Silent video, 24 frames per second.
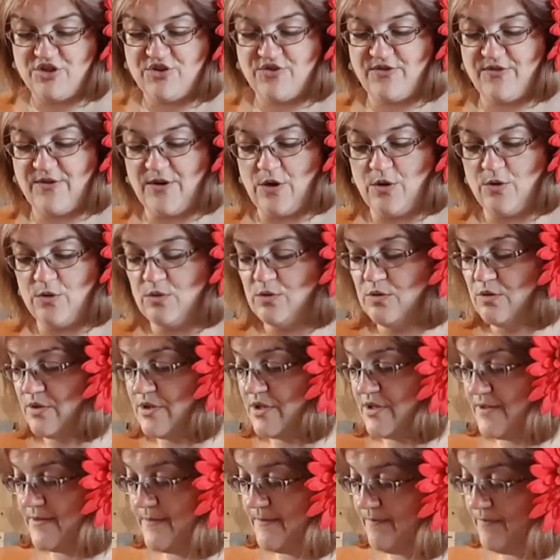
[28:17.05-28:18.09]
fold,
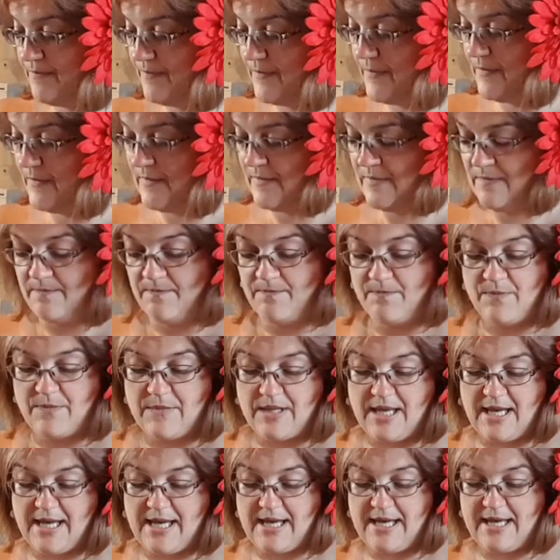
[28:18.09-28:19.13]

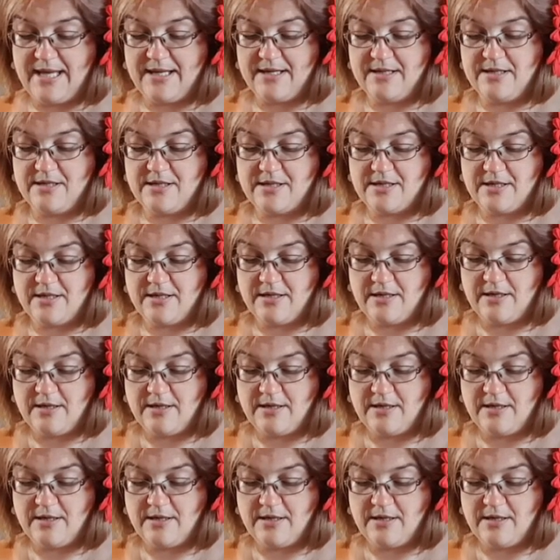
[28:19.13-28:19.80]
and